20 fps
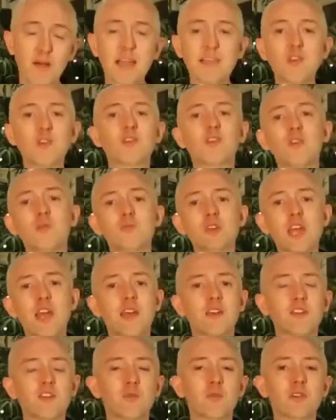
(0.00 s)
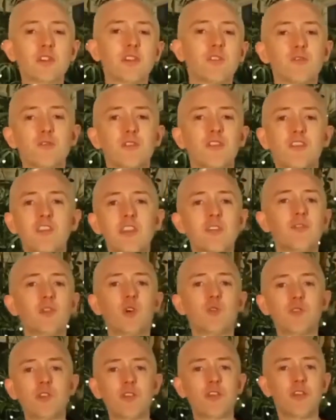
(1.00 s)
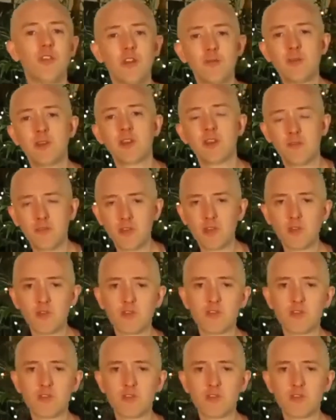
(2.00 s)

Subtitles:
My YouTube channels, which have received over 30 million